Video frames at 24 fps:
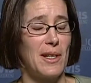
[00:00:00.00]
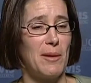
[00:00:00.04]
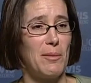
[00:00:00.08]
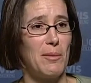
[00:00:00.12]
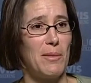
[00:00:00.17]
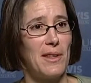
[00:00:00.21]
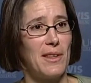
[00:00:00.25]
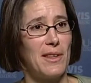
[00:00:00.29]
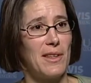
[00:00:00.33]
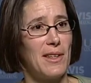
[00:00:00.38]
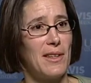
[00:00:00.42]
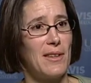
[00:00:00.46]

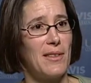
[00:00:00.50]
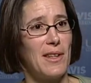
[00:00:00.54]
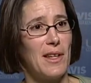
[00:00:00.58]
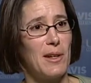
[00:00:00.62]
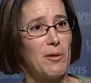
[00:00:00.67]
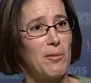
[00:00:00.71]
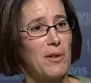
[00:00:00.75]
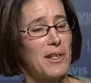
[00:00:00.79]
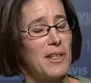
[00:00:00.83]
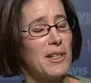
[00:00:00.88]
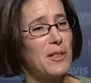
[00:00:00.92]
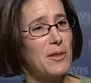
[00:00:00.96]
But then they
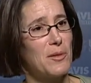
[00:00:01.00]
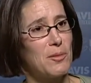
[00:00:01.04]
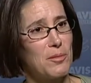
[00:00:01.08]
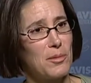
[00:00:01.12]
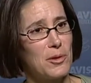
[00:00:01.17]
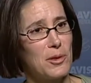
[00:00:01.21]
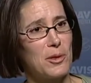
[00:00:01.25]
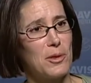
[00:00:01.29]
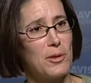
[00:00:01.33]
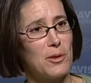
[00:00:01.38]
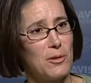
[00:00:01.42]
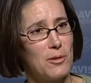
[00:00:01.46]
want to
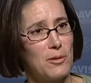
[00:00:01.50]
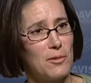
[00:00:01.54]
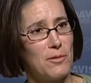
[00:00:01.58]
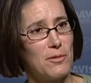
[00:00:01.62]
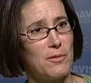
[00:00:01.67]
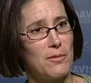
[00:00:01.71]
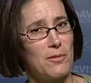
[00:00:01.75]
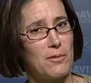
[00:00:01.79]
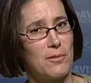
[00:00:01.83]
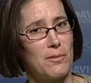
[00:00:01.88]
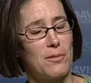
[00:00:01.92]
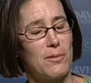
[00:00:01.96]

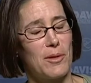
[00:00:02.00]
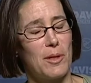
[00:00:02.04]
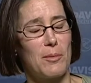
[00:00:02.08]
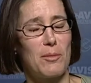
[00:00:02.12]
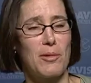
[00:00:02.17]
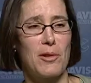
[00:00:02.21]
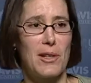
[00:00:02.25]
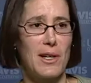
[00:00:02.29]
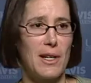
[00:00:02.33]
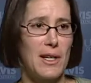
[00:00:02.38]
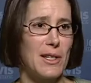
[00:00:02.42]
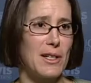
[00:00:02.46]
improve a
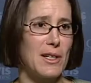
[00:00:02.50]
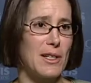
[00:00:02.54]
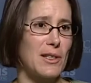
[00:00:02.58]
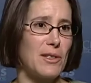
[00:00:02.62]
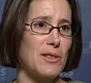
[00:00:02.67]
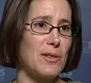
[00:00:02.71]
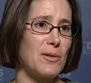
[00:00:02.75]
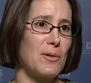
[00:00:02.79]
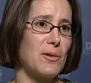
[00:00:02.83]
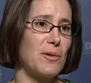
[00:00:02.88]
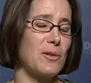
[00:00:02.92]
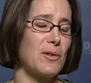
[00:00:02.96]

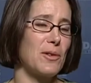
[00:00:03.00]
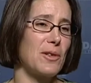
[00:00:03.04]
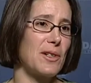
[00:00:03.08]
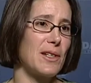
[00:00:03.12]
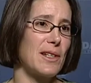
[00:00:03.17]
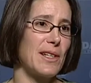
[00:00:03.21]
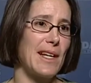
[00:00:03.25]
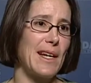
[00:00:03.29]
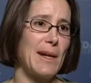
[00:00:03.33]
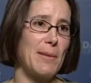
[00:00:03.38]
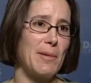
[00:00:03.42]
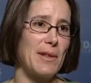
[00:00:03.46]
product or
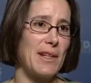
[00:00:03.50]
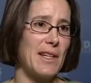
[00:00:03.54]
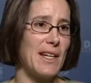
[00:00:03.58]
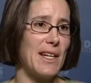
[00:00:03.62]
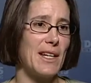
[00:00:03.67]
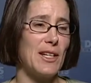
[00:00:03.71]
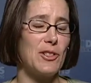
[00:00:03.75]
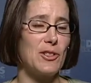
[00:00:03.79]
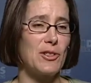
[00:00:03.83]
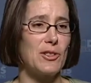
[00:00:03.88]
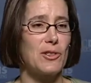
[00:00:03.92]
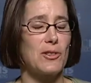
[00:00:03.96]
an
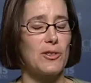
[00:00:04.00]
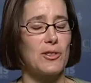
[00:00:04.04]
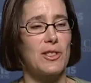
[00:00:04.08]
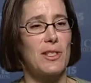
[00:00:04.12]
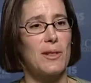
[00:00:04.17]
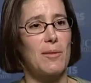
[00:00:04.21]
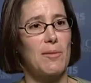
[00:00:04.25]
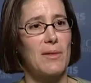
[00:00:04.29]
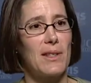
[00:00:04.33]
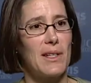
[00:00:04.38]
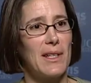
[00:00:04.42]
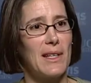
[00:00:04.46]
application or
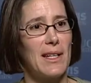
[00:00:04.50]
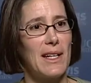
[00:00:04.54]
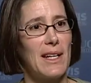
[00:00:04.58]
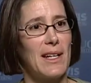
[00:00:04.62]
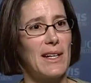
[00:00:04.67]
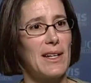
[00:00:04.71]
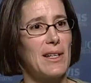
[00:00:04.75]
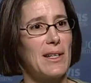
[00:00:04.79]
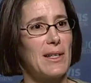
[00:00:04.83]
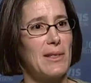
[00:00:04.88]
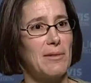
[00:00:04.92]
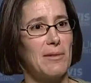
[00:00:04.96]
something,
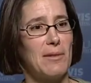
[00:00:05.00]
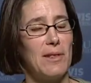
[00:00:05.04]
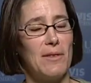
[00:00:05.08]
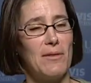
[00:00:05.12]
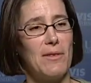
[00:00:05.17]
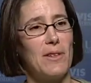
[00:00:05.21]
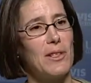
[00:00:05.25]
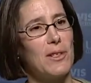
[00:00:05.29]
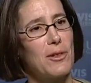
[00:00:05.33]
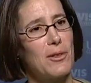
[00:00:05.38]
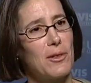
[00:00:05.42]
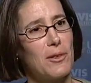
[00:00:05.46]
and
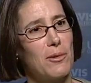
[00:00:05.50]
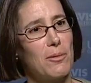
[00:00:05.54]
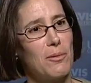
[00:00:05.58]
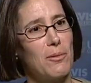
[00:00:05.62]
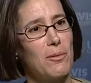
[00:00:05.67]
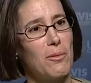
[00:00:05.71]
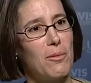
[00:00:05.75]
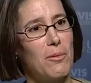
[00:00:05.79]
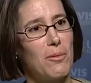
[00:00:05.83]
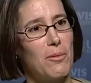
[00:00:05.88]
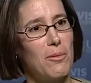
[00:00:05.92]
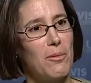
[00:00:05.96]
if you don't
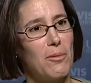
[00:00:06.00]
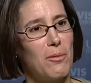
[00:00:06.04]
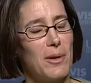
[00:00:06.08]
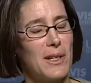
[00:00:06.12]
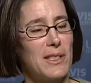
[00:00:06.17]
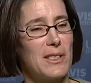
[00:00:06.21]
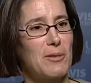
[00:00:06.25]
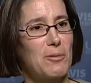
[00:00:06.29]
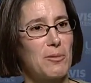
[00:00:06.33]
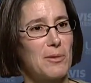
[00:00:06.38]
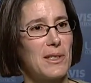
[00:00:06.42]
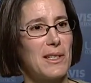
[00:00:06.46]
know
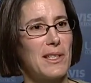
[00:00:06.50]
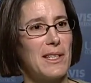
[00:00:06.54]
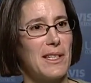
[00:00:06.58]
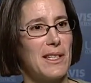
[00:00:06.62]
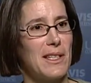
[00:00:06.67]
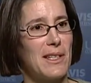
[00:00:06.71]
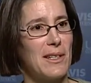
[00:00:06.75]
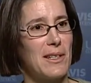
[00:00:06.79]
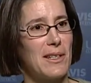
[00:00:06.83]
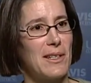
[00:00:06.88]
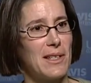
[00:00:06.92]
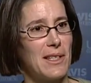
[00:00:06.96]
what's
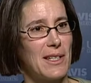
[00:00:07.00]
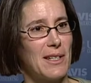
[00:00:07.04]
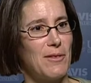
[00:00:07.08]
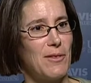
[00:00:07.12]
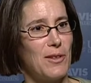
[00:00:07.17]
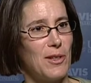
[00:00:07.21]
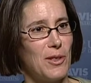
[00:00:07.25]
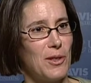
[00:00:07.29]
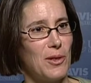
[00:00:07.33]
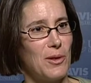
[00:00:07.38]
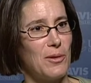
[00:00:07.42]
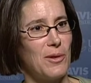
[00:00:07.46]
really
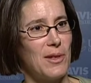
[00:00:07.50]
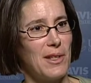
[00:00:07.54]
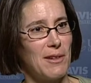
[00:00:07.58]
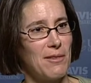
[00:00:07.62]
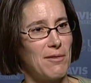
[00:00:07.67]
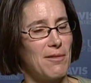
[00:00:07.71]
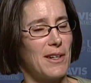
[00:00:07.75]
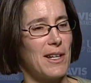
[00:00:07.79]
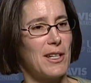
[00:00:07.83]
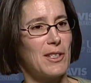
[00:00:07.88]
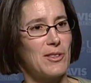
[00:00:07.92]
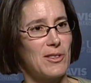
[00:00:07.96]
giving you the
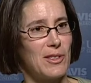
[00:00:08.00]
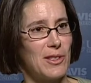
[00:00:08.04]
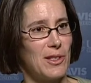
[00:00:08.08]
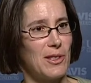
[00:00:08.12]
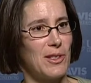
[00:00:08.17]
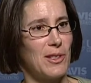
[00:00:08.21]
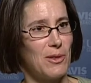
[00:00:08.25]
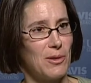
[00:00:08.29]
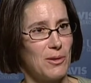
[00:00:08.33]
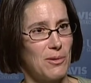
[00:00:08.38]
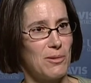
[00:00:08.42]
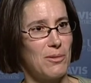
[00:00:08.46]
effects that
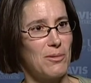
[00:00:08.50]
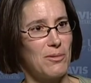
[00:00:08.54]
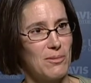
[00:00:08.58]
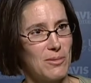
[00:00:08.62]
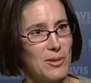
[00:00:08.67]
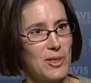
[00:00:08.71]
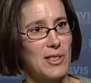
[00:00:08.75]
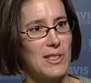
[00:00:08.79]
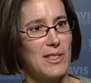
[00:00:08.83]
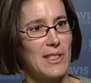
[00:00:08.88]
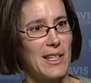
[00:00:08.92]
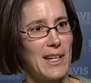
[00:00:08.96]
you
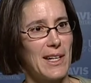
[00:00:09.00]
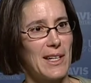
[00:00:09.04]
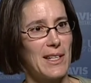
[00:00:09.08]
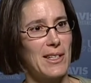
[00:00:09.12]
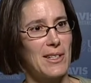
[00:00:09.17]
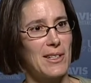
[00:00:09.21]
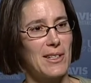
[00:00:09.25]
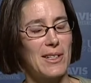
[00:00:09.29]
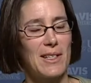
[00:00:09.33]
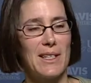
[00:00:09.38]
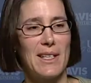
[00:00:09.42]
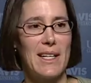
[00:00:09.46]

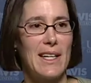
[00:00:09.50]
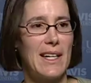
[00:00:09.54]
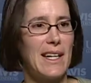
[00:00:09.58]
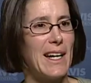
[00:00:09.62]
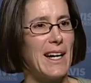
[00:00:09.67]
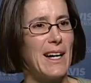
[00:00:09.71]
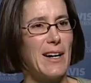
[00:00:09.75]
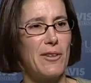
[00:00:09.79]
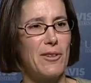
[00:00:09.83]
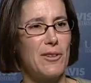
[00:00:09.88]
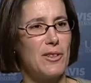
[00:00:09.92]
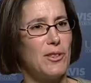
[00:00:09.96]
desire,
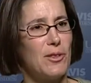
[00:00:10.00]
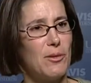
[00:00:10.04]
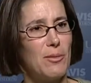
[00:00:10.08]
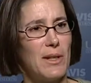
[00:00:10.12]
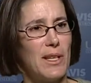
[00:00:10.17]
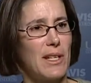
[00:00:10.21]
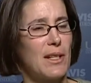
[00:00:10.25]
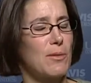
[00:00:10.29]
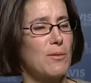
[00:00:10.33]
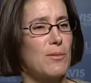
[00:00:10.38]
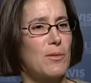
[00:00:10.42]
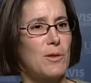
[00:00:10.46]
how can you
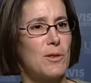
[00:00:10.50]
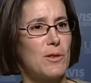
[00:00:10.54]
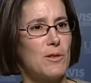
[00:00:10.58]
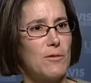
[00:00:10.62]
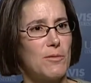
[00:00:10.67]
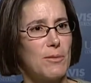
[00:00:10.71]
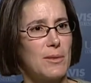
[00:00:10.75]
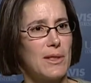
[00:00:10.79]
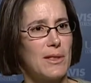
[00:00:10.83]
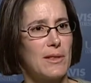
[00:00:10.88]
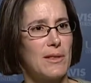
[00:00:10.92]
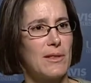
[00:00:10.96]
make
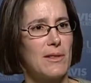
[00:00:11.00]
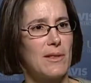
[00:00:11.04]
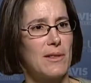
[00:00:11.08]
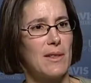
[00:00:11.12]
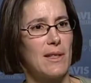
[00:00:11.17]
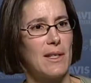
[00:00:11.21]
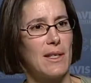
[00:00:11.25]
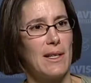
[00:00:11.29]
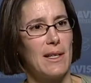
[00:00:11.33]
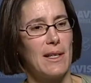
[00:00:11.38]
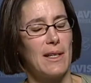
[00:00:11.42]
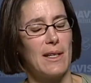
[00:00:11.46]
improvements?
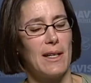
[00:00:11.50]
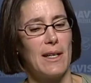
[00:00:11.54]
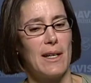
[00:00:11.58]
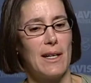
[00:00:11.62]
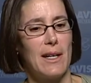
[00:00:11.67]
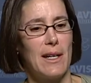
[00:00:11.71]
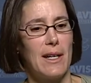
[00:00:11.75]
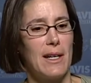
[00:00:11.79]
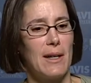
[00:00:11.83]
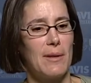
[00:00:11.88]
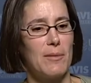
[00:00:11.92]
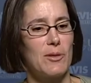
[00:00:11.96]

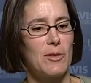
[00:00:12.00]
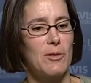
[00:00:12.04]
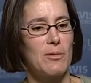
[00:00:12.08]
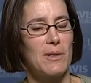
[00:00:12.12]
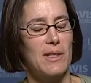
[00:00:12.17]
Um, so